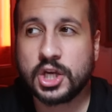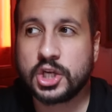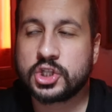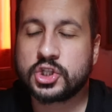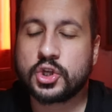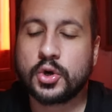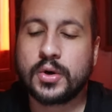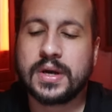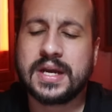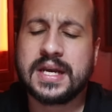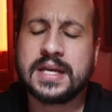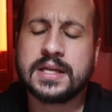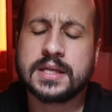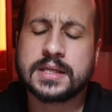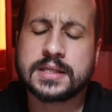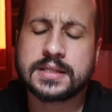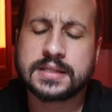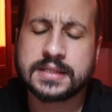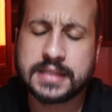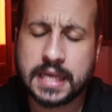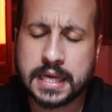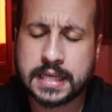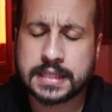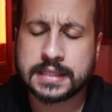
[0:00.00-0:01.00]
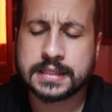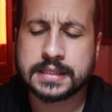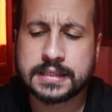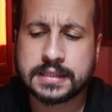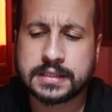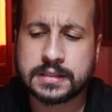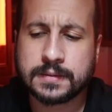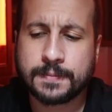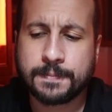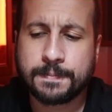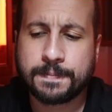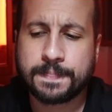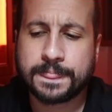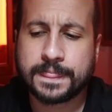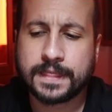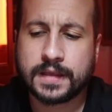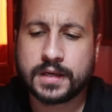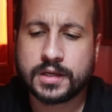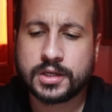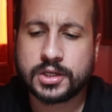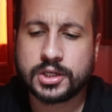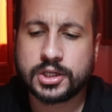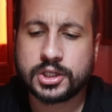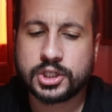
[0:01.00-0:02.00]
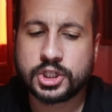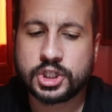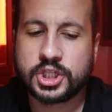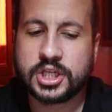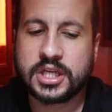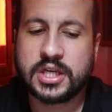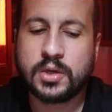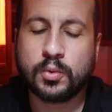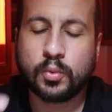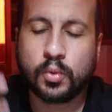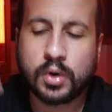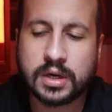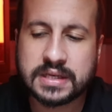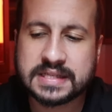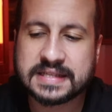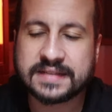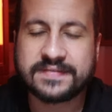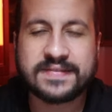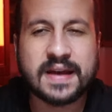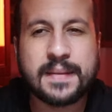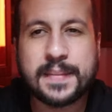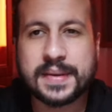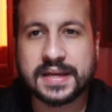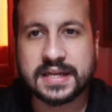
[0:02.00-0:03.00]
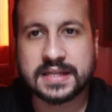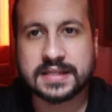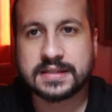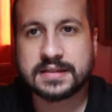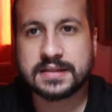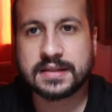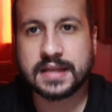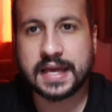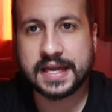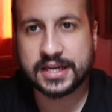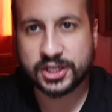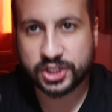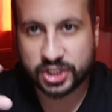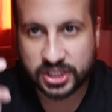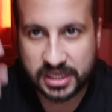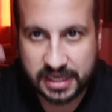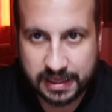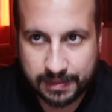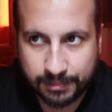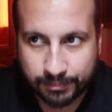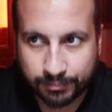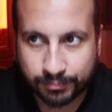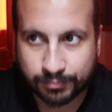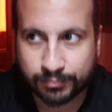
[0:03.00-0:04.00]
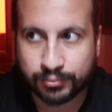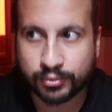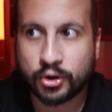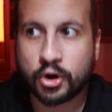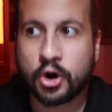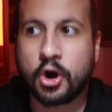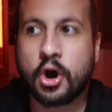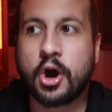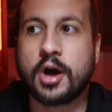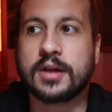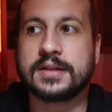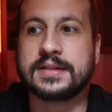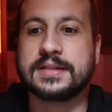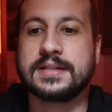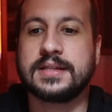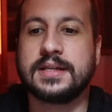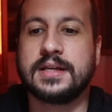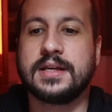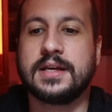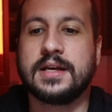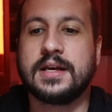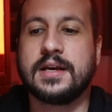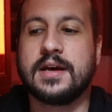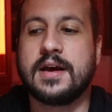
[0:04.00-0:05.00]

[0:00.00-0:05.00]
So, in a sense, she was a feminist and she brought